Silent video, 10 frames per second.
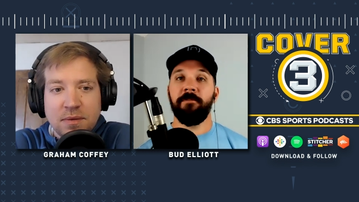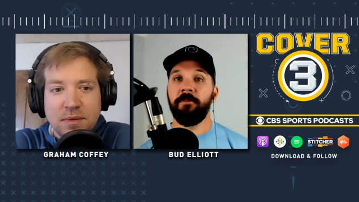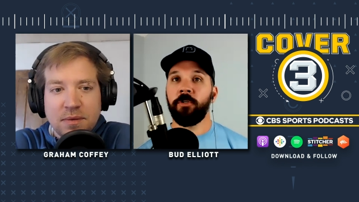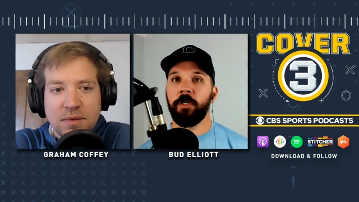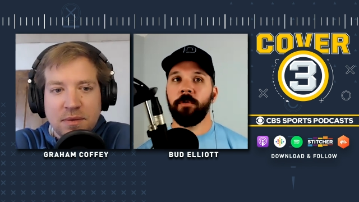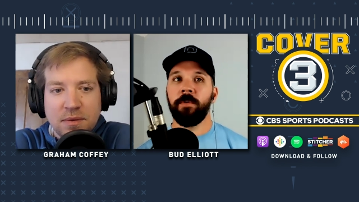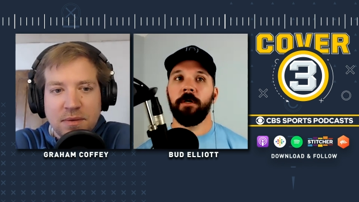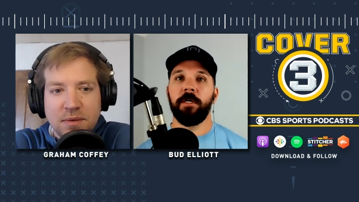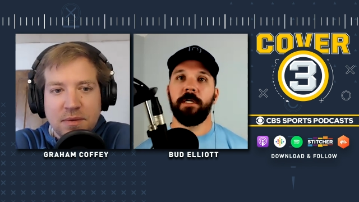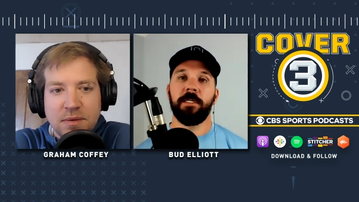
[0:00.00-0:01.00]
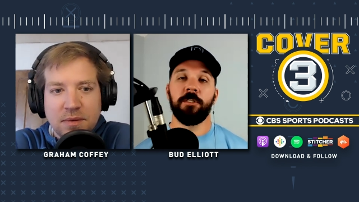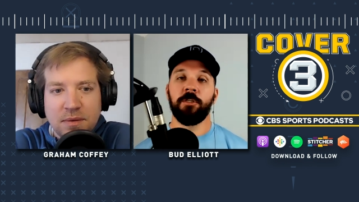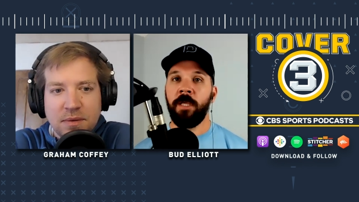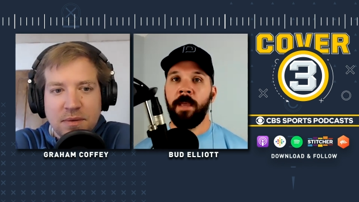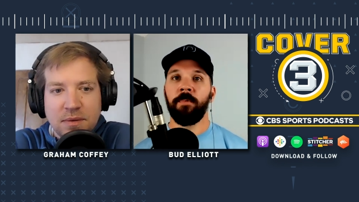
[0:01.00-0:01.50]
Speaker 1: not finished their career? Is the
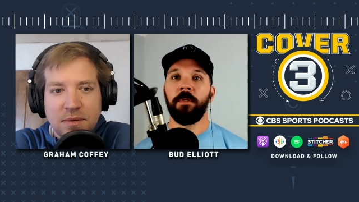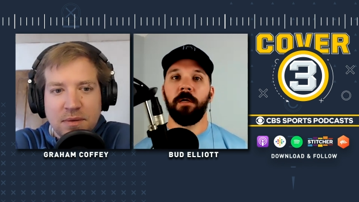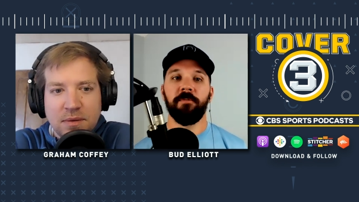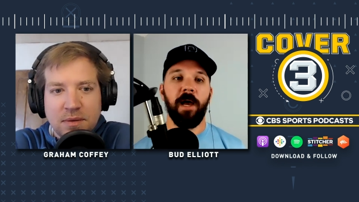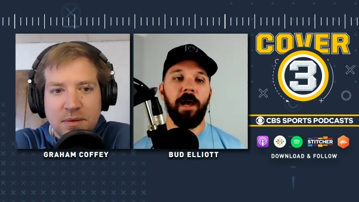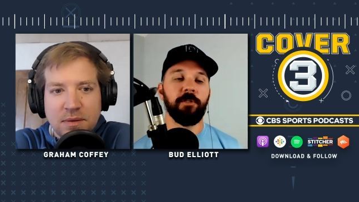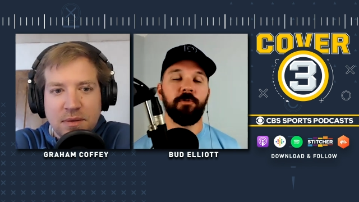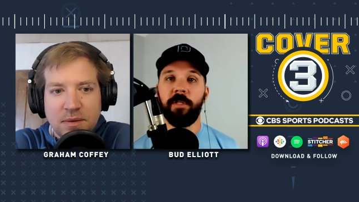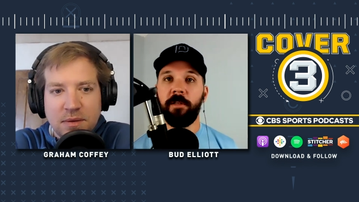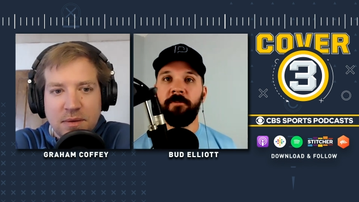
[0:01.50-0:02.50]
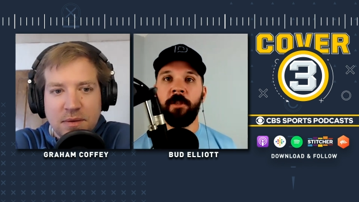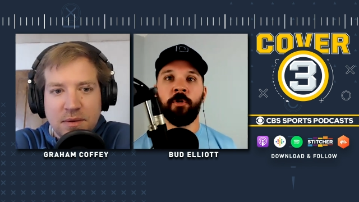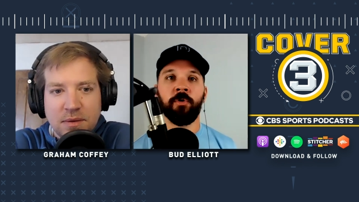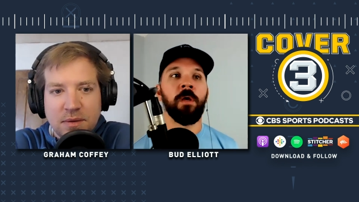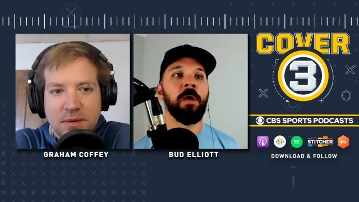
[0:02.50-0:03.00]
sample of guys who did
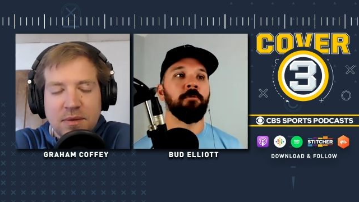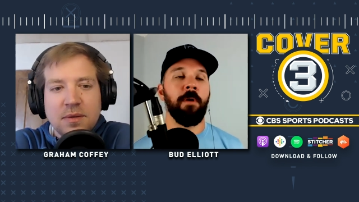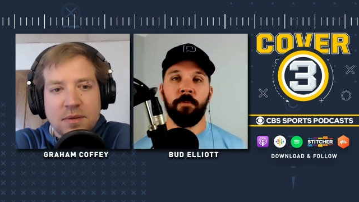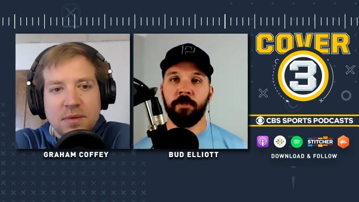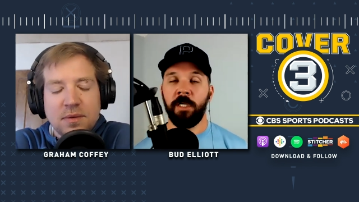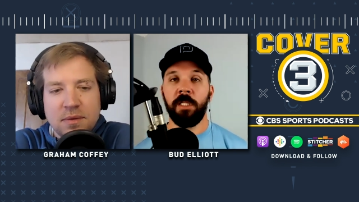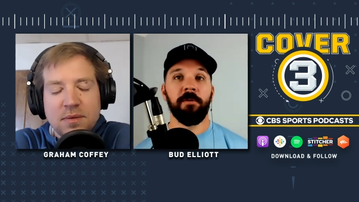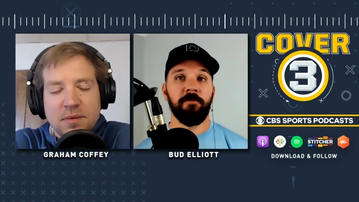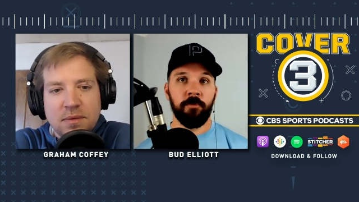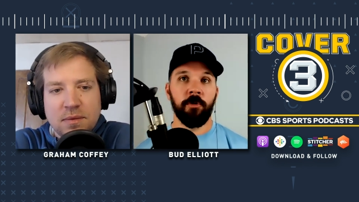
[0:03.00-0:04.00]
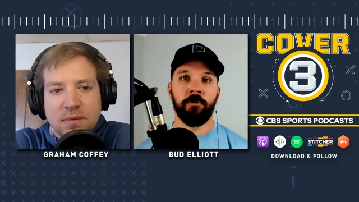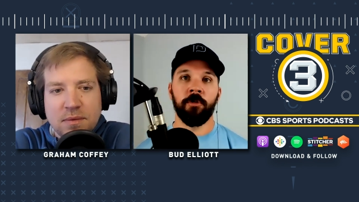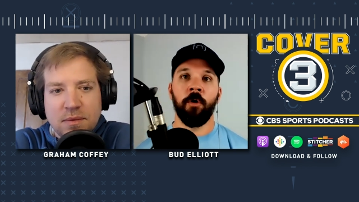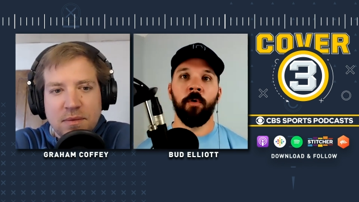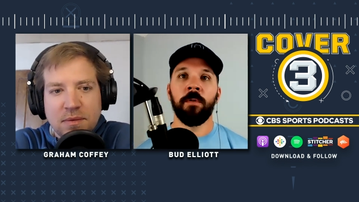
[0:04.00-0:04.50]
finish representative, you know, to
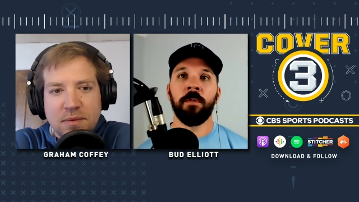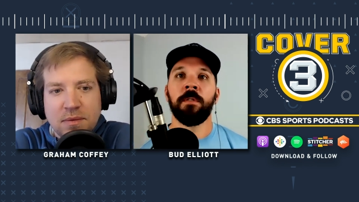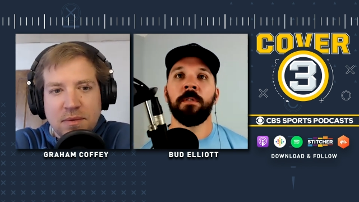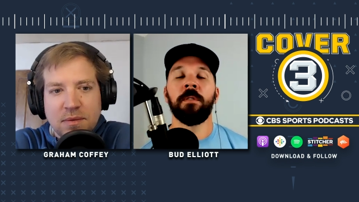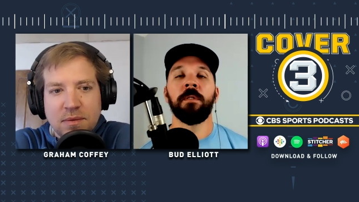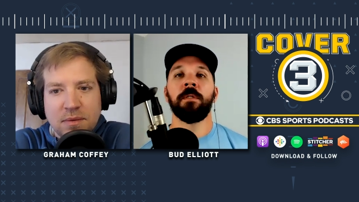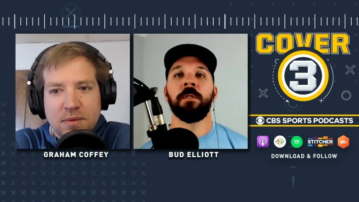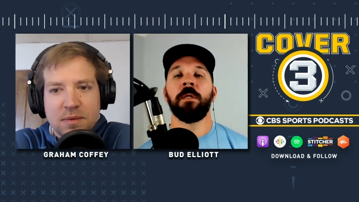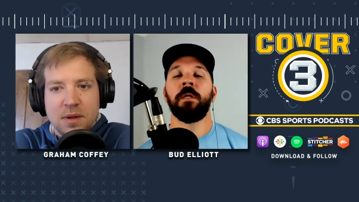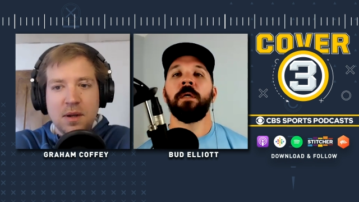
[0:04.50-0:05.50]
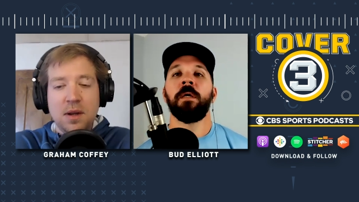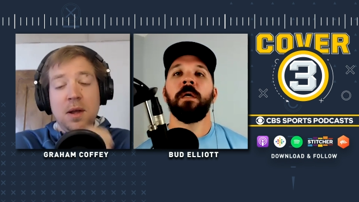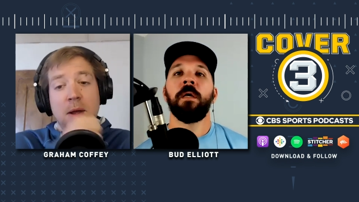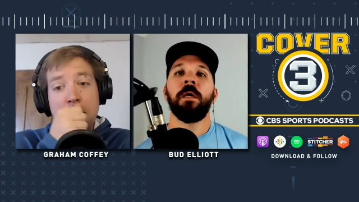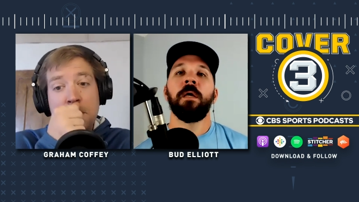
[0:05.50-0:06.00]
the whole?
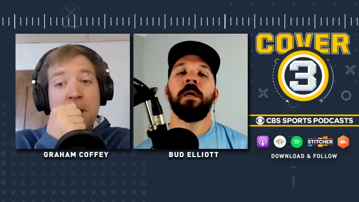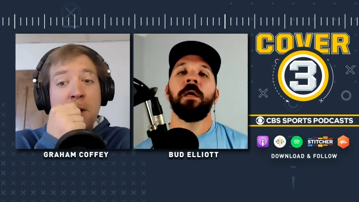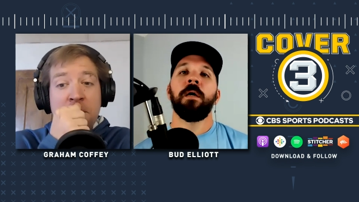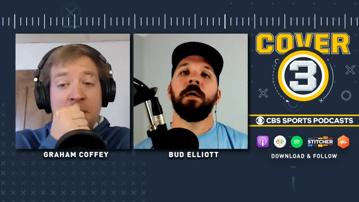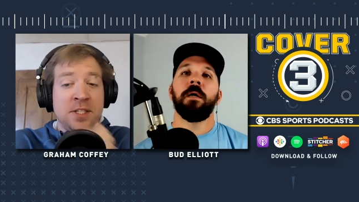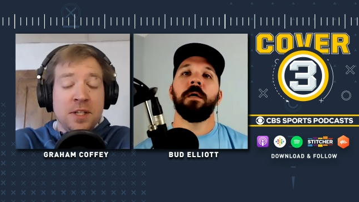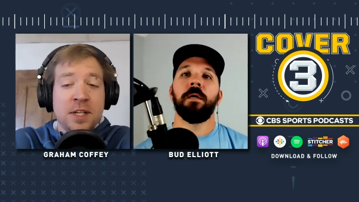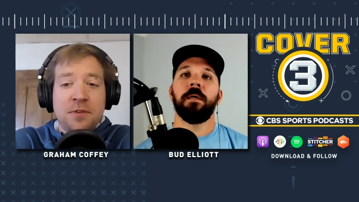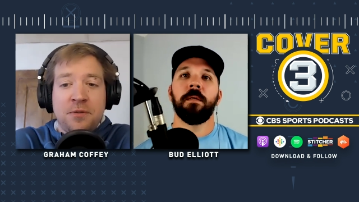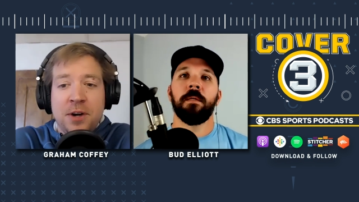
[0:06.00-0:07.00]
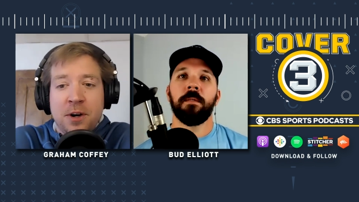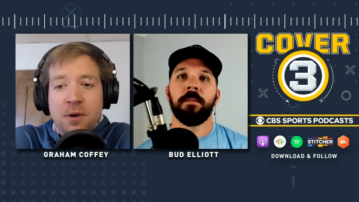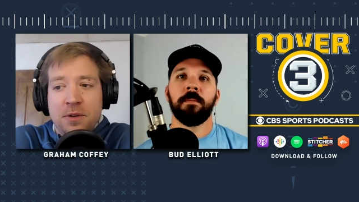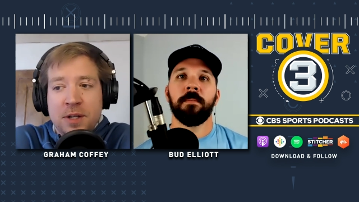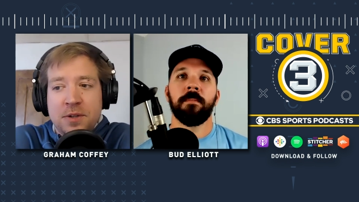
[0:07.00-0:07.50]
Speaker 2: No, I mean that's that's a fair
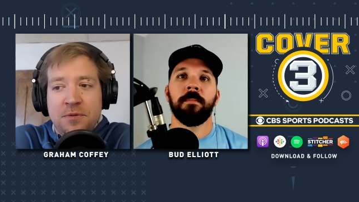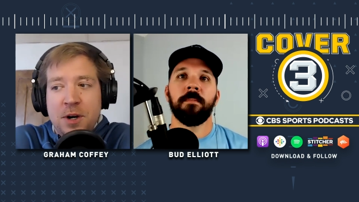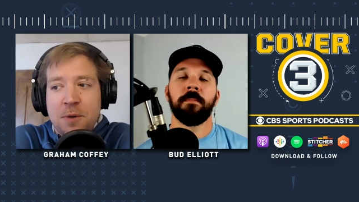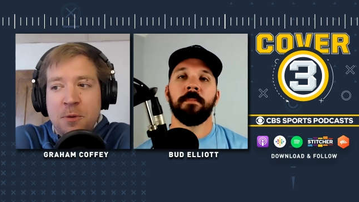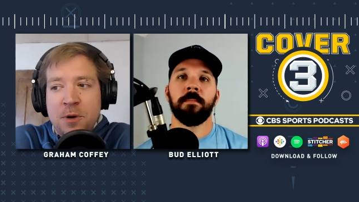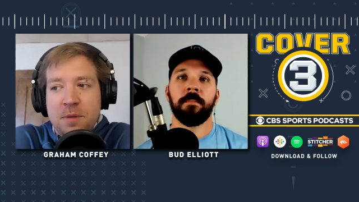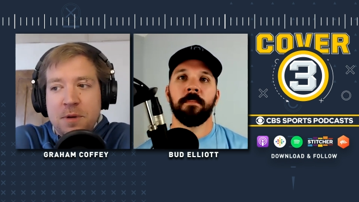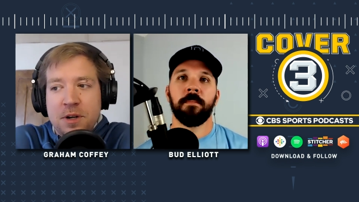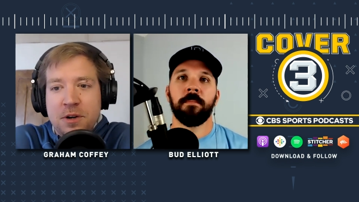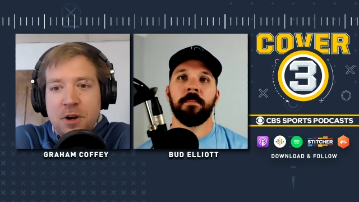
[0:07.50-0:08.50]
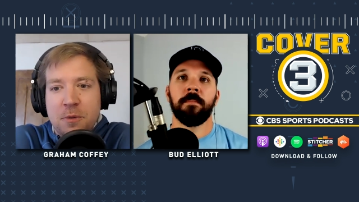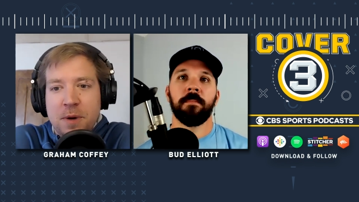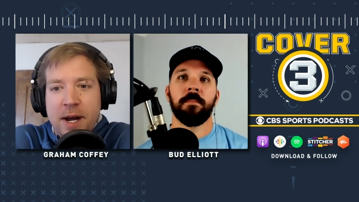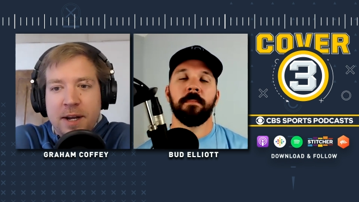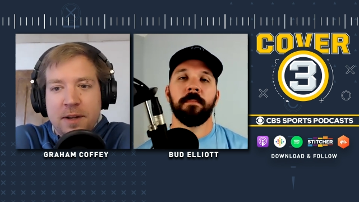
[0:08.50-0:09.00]
that's a fair point. I mean, you go
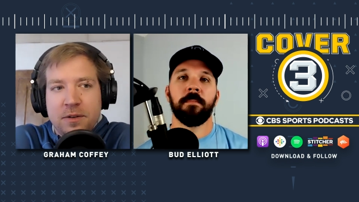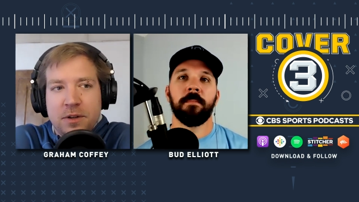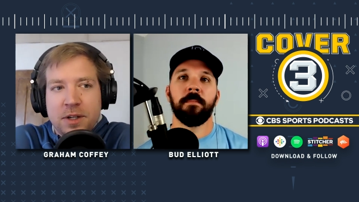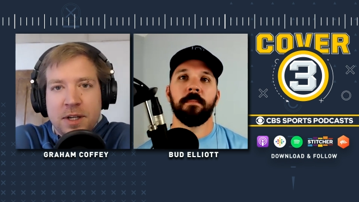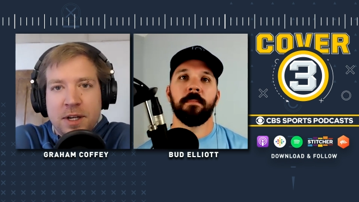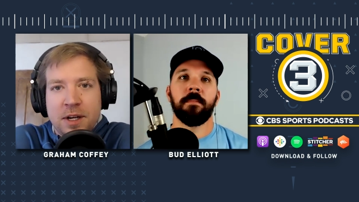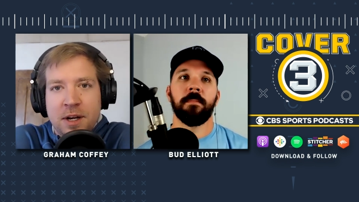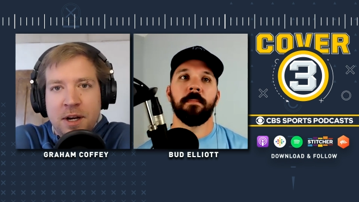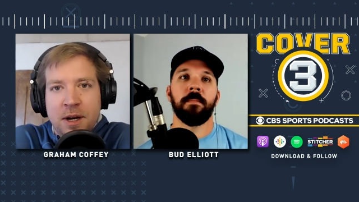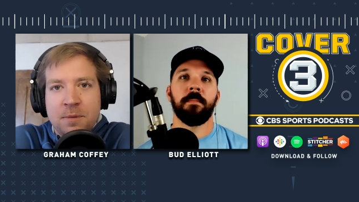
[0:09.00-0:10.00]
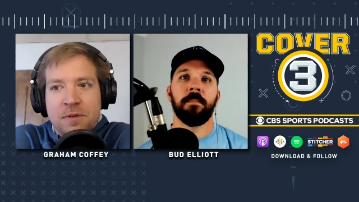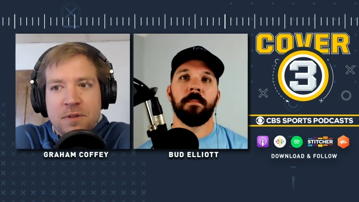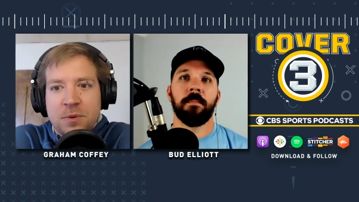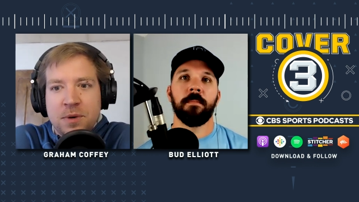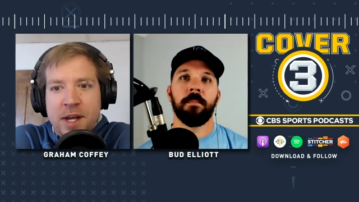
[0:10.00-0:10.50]
back and look at uh, I believe the
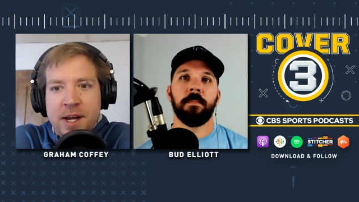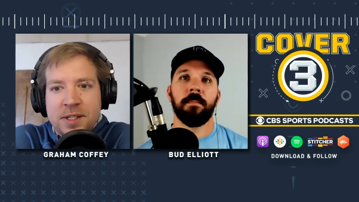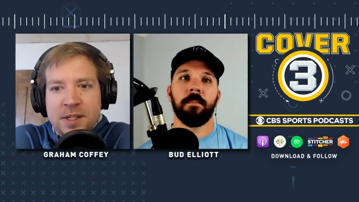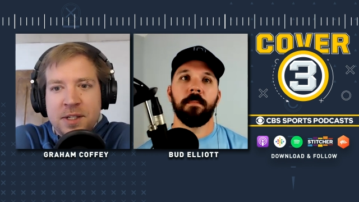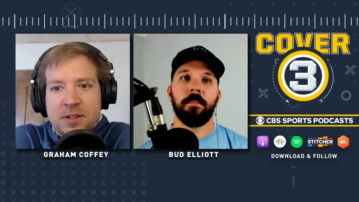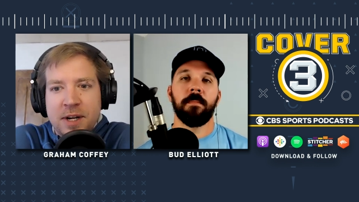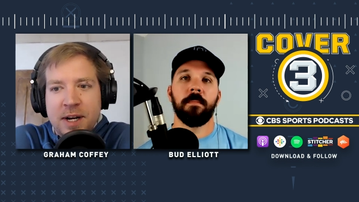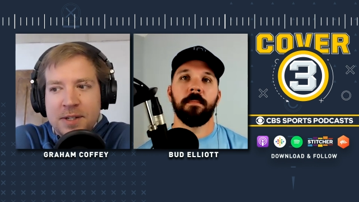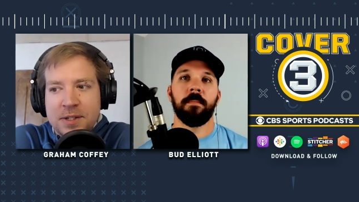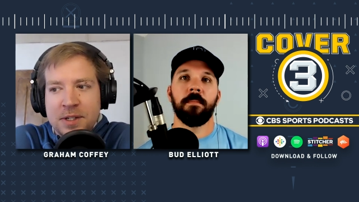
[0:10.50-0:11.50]
2018 class,